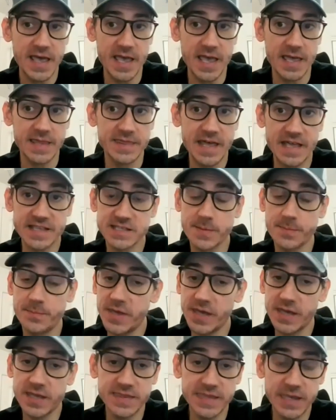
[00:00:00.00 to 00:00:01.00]
And that's a
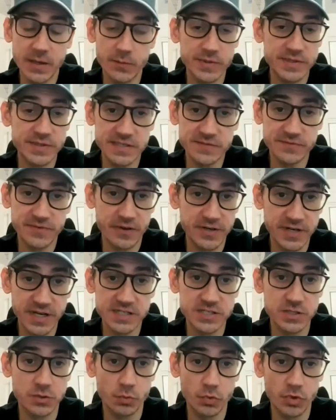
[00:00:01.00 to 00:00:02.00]
big thing with these
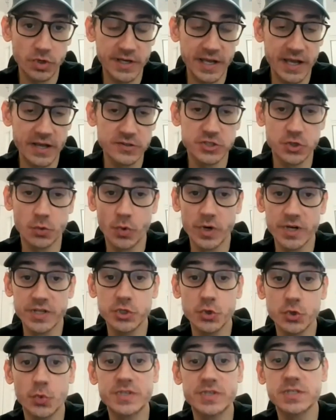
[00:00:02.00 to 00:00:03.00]
foundation workouts. You
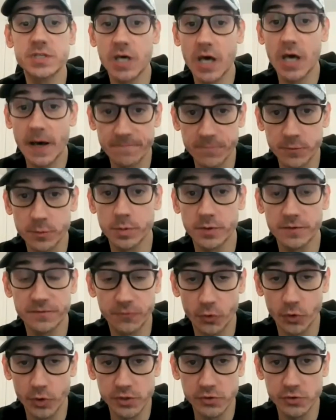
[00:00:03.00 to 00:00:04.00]
want to do what's comfortable
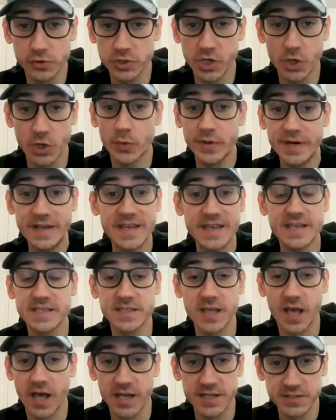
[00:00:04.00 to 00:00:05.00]
for you. You don't want to
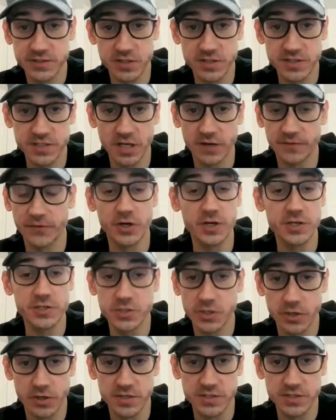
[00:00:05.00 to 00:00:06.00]
exhaust yourself or
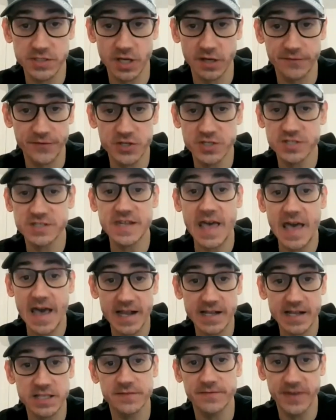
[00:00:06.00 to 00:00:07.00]
exert yourself. You're just
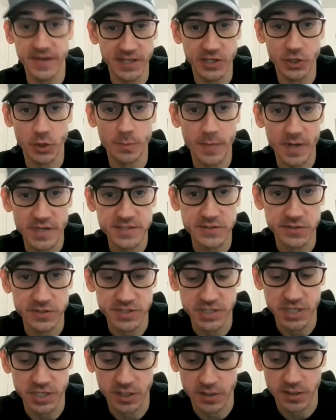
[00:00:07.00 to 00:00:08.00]
activating your
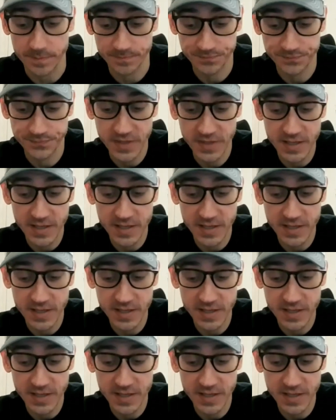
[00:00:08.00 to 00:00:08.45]
muscles here.